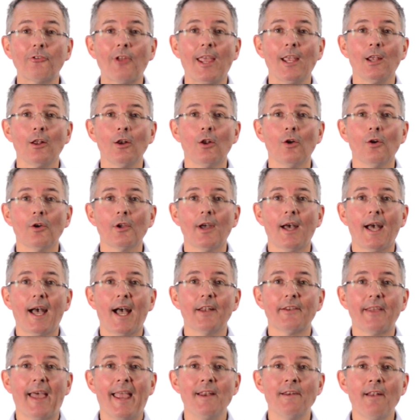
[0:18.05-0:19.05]
take a look
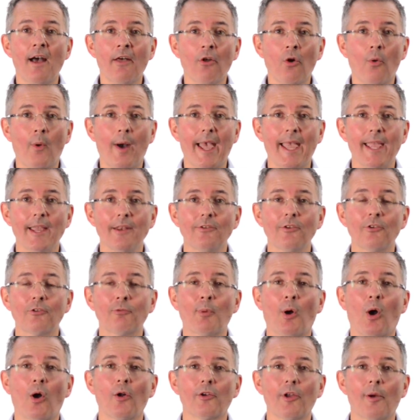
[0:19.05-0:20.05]
at another way to
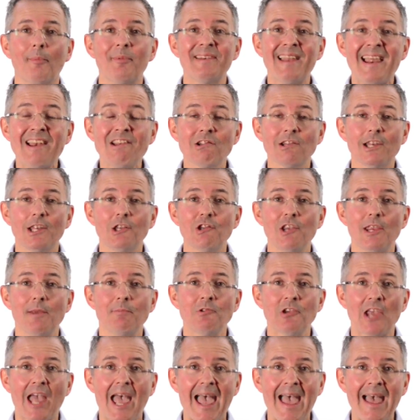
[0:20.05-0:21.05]
spot a potentially cheap
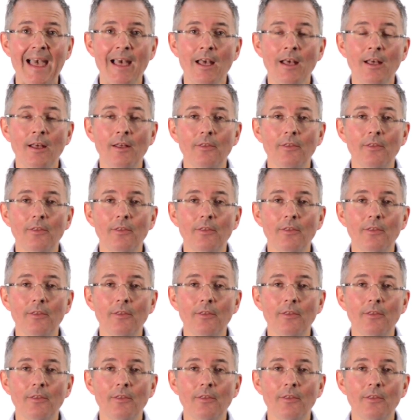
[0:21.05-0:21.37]
share,